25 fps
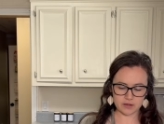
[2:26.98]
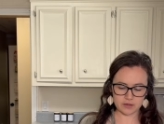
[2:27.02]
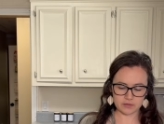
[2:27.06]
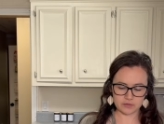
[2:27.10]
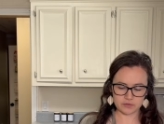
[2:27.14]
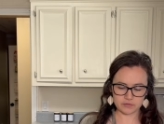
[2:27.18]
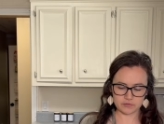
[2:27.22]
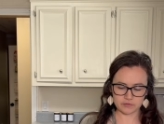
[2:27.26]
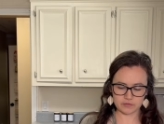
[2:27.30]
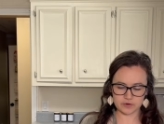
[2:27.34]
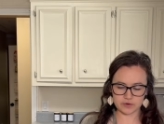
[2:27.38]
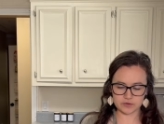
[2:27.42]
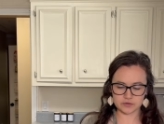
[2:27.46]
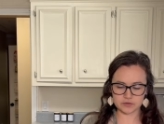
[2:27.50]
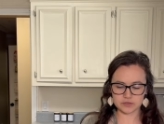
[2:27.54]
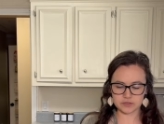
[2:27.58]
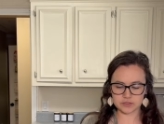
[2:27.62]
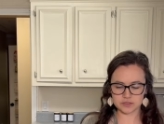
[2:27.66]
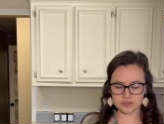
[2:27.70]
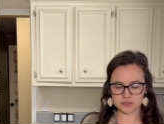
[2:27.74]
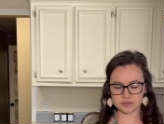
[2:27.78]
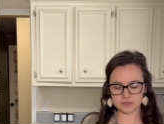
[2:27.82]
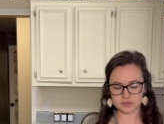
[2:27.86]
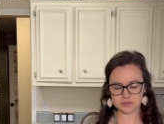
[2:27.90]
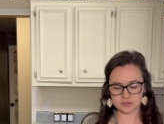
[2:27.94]
The
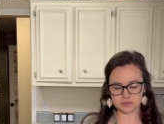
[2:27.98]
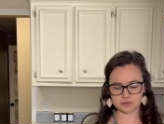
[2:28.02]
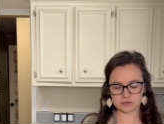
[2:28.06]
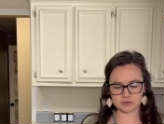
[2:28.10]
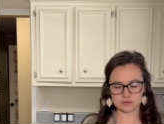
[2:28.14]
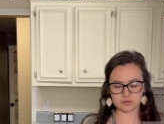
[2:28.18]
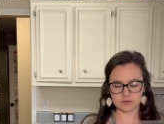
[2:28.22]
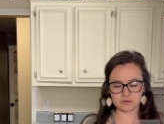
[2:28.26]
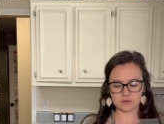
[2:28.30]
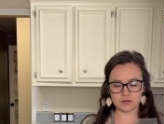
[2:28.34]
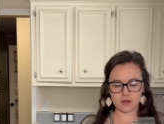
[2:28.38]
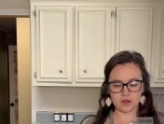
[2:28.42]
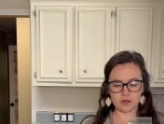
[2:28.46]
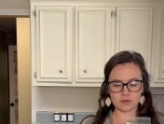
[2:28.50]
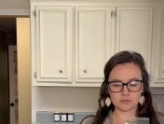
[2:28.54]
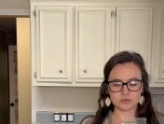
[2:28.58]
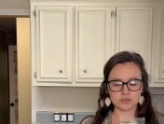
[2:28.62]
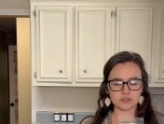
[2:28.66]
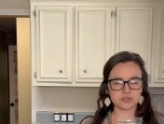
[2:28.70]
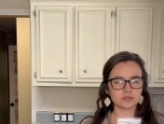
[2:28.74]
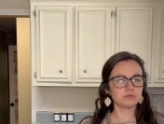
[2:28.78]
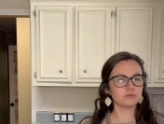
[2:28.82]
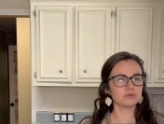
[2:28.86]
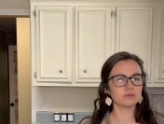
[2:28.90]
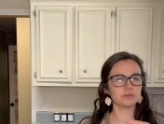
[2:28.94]
first
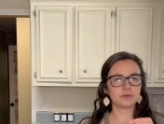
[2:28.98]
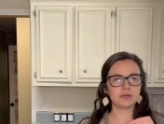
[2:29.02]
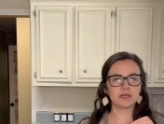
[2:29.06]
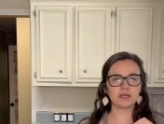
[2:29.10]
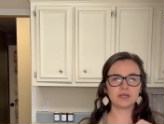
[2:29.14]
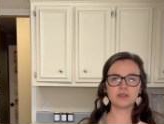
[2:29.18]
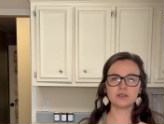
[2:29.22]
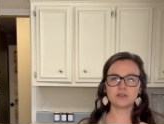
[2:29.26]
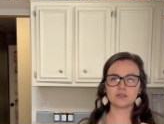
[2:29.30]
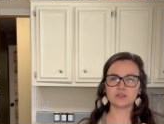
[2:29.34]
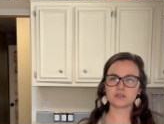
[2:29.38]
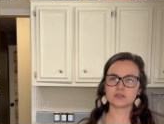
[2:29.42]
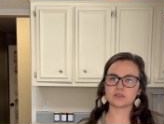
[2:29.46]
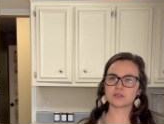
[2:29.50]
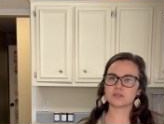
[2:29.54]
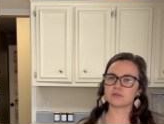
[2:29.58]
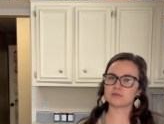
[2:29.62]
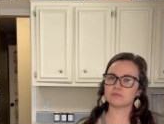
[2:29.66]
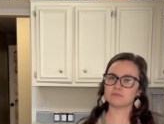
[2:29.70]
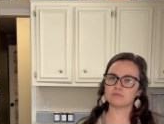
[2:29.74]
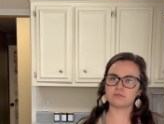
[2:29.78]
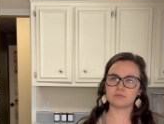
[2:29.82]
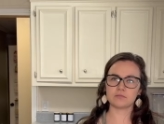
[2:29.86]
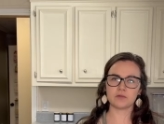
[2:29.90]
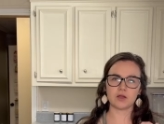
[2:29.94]
option would be just
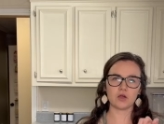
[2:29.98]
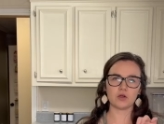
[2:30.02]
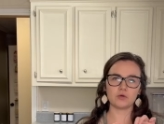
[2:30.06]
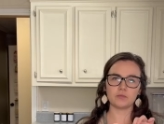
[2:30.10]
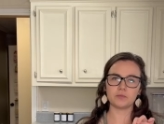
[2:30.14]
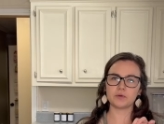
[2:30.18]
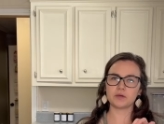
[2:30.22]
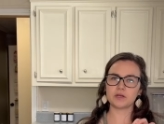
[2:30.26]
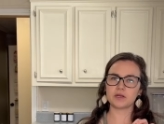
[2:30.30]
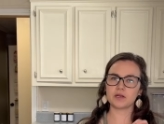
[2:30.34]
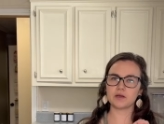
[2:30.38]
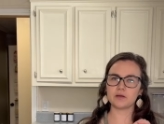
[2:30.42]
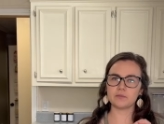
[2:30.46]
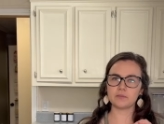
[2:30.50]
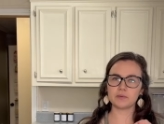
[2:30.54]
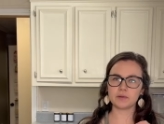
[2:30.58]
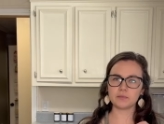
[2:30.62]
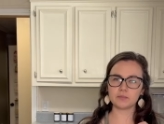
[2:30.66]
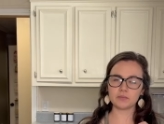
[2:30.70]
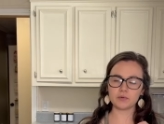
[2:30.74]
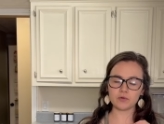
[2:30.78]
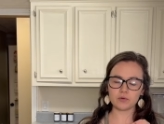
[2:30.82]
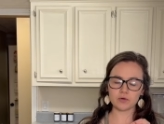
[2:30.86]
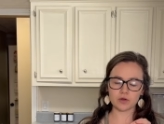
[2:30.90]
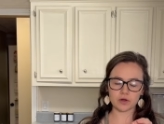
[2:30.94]
open it up and
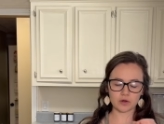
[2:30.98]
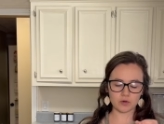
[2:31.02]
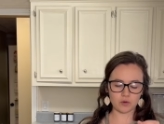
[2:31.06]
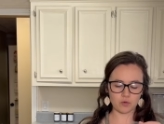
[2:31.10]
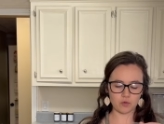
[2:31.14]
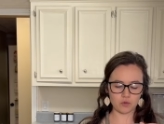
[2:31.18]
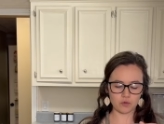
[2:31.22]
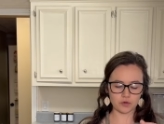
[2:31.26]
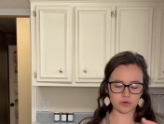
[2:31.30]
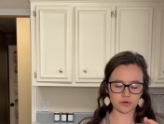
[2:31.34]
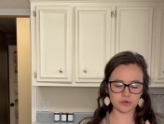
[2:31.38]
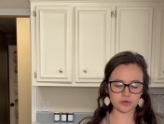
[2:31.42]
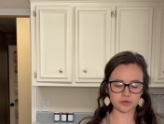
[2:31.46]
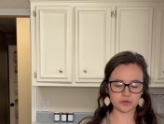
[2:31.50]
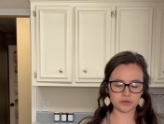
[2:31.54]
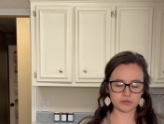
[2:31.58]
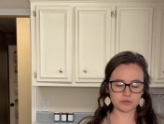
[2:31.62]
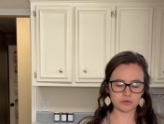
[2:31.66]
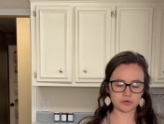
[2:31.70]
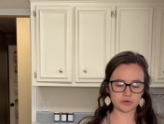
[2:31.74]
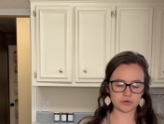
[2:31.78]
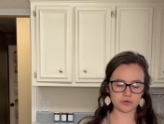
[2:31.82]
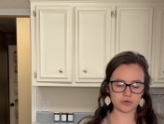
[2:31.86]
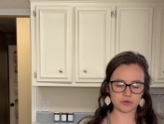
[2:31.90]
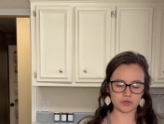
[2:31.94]
pour, or you
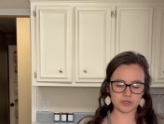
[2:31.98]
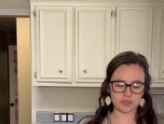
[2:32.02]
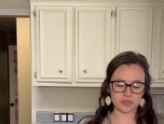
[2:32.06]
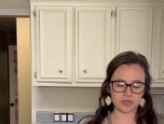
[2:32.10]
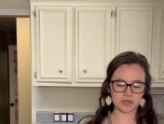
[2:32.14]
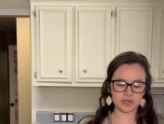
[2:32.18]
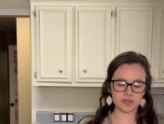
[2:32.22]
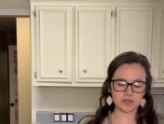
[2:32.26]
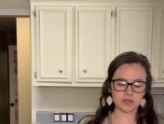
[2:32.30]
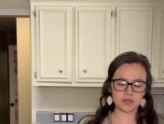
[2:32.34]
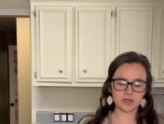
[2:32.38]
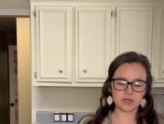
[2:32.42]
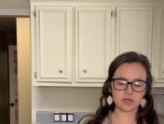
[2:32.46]
could